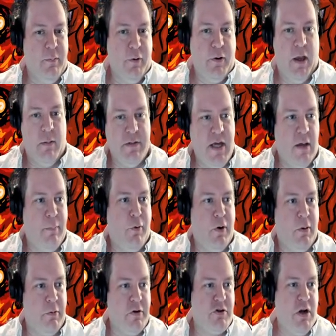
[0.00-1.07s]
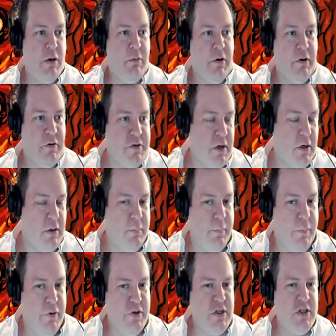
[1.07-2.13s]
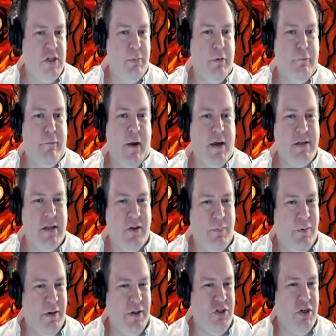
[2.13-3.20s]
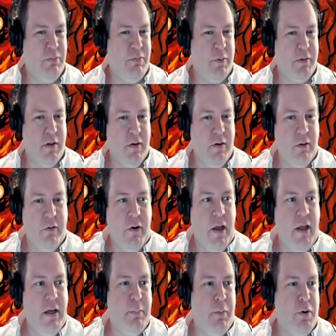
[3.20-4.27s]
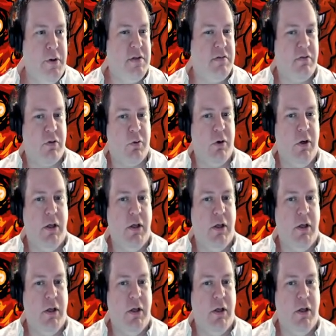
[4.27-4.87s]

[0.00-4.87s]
Okay, I'm teleporting where the Shroud Runners are. They're just super fast and they're pretty cheap for what they do. They're 80 points for three.